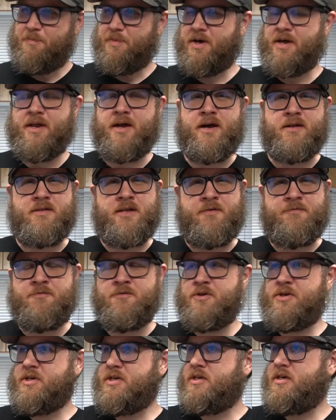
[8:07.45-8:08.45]
but I'll
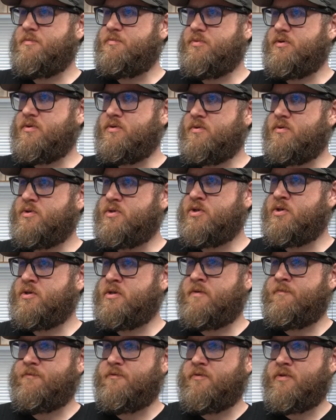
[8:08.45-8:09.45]
definitely keep you
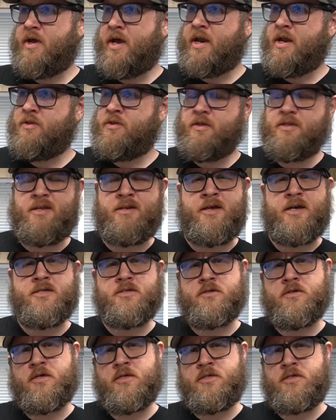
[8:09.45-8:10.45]
tuned in for that. I think the
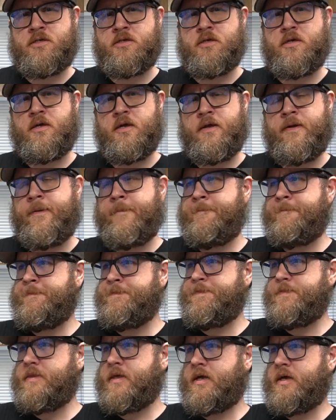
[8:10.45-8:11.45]
next clutch
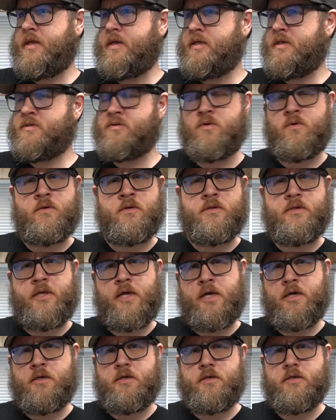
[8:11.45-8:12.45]
that is on
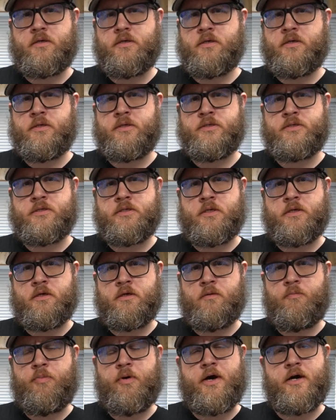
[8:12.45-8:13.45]
deck is
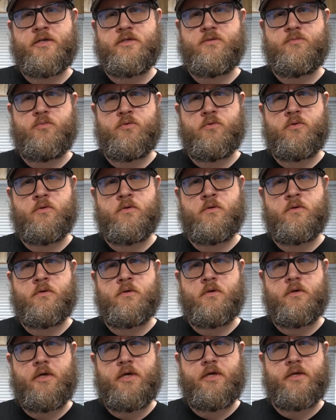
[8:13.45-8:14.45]
the
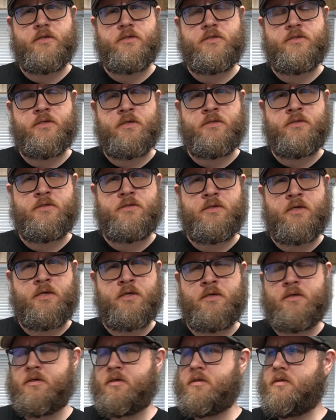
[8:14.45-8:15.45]
possible
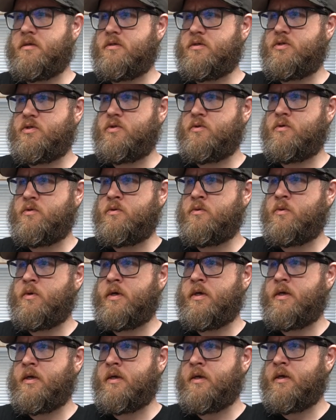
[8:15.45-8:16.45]
sunset to
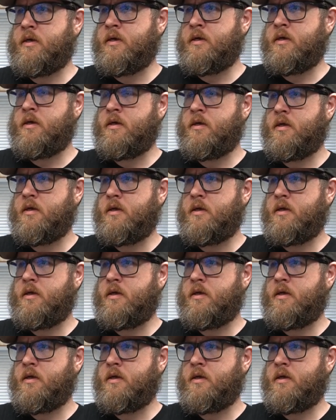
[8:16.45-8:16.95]
a